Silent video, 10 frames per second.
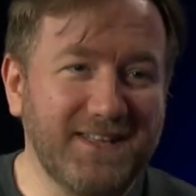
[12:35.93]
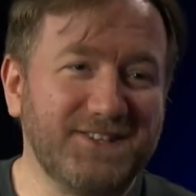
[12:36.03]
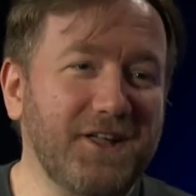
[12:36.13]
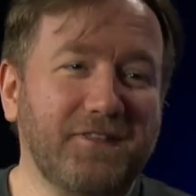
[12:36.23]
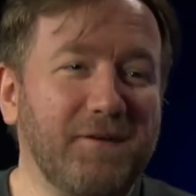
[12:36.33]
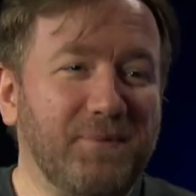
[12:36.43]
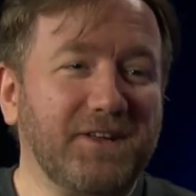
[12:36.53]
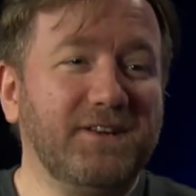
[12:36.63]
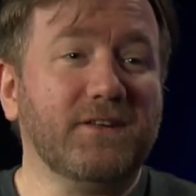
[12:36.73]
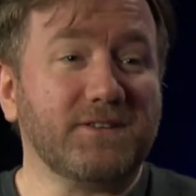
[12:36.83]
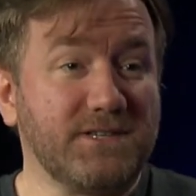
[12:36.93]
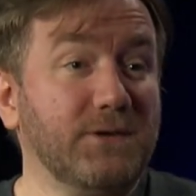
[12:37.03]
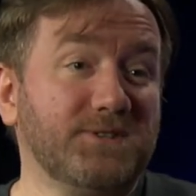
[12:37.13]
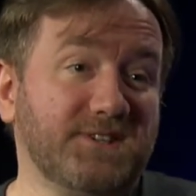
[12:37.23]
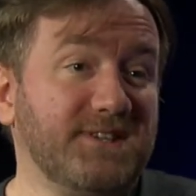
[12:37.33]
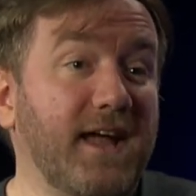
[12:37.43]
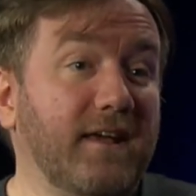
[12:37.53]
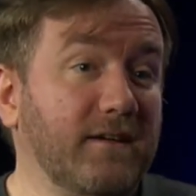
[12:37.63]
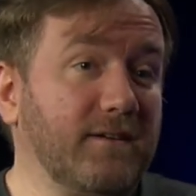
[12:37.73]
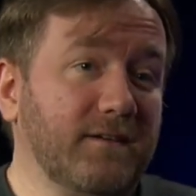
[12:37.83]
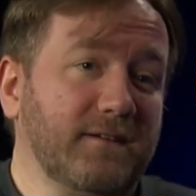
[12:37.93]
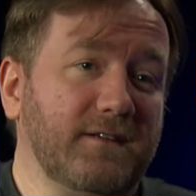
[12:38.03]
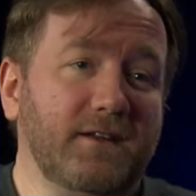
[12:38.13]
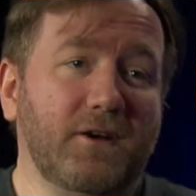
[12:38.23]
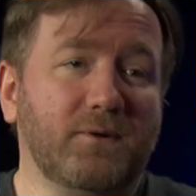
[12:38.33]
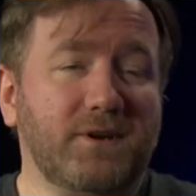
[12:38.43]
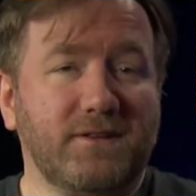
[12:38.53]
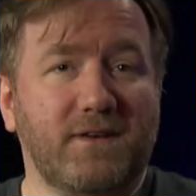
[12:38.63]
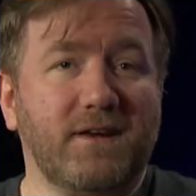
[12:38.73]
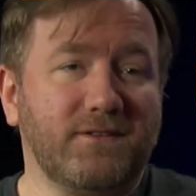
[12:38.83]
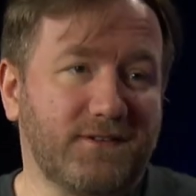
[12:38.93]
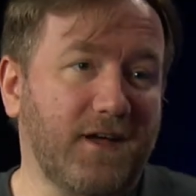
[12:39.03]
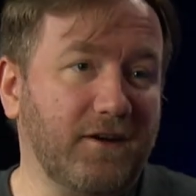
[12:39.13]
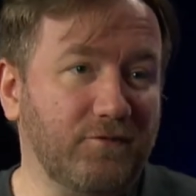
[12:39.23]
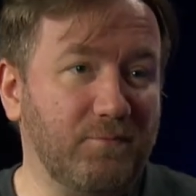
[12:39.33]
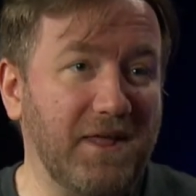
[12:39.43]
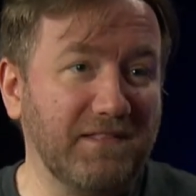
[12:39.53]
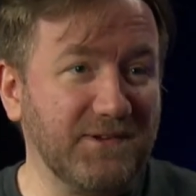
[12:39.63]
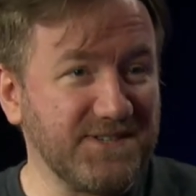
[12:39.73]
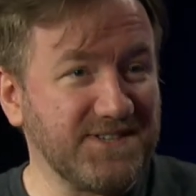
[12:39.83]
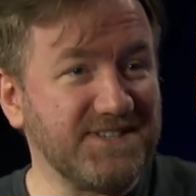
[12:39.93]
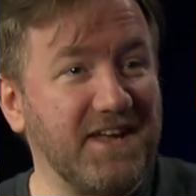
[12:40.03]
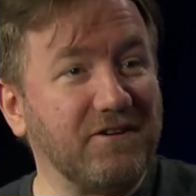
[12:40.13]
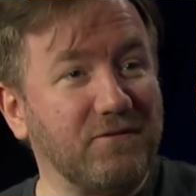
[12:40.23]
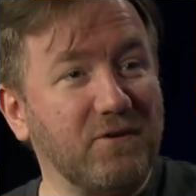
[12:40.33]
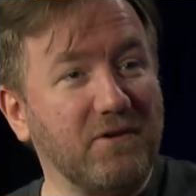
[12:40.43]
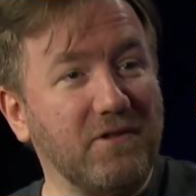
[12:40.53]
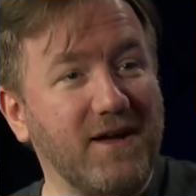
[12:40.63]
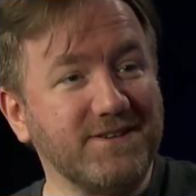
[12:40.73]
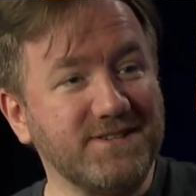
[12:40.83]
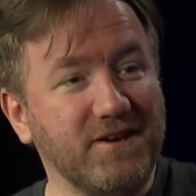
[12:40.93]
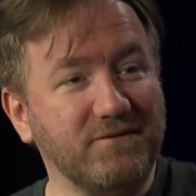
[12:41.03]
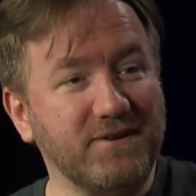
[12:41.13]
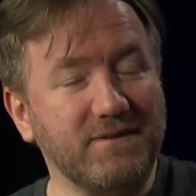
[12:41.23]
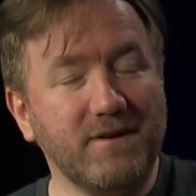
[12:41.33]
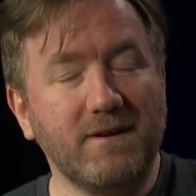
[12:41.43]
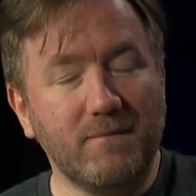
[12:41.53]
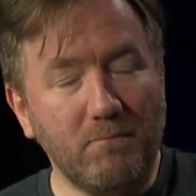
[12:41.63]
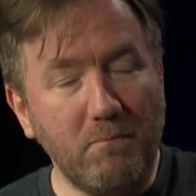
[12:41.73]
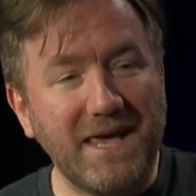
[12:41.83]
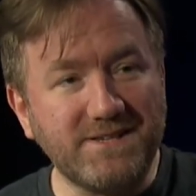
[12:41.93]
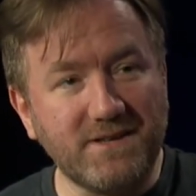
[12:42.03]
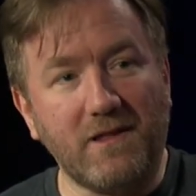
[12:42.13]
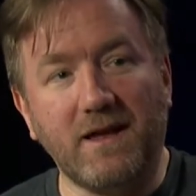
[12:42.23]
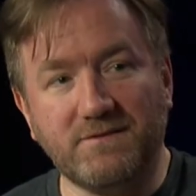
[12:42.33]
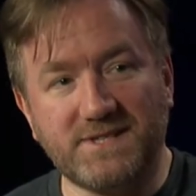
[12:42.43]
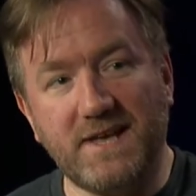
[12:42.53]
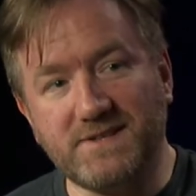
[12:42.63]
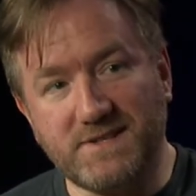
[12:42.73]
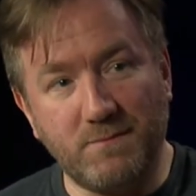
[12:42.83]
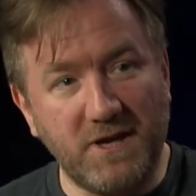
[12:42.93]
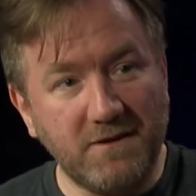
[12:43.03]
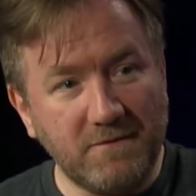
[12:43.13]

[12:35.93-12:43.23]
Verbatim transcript: It's not that big a deal. It's Lou's aesthetic, you know, and it and it's kind of been Lou's aesthetic for a lot of stuff, and it makes a lot of sense to me.